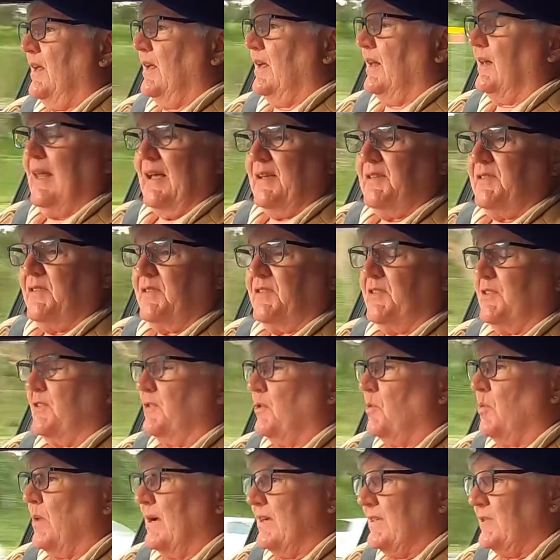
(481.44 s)
Lexus is
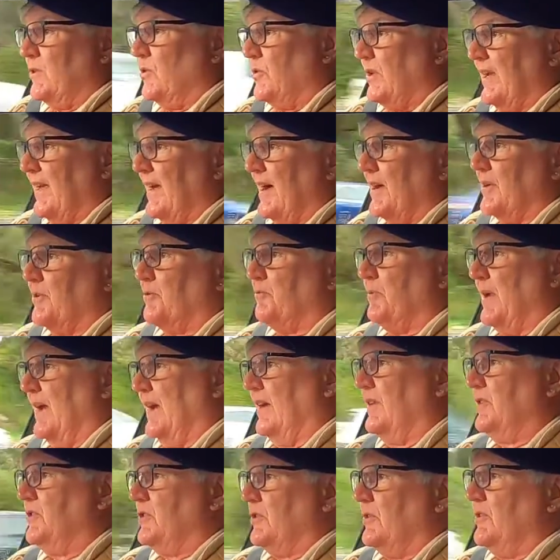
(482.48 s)
always looking out
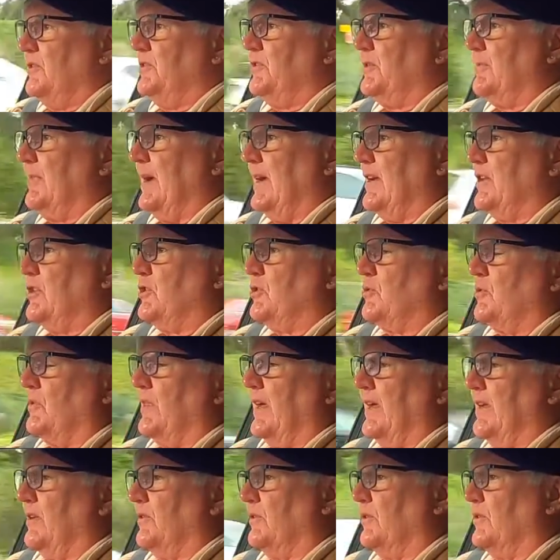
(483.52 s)
around you to make sure
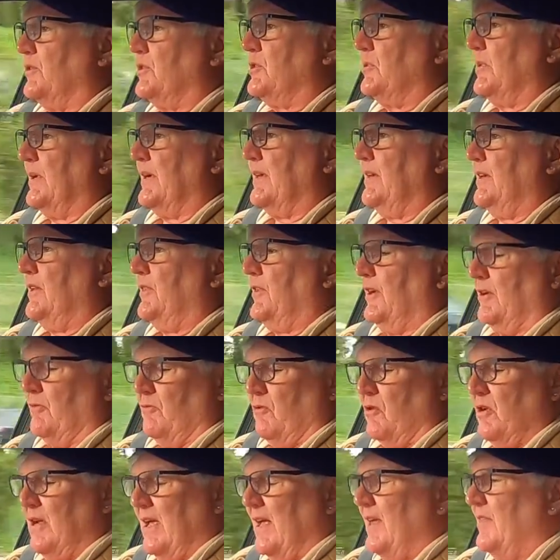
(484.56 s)
that you're not doing anything
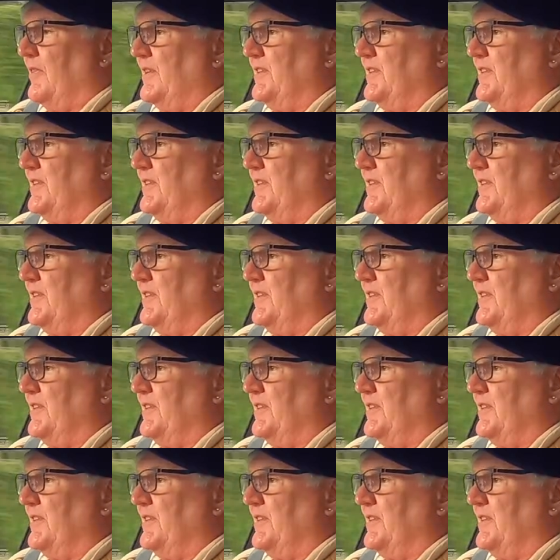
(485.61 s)
wrong.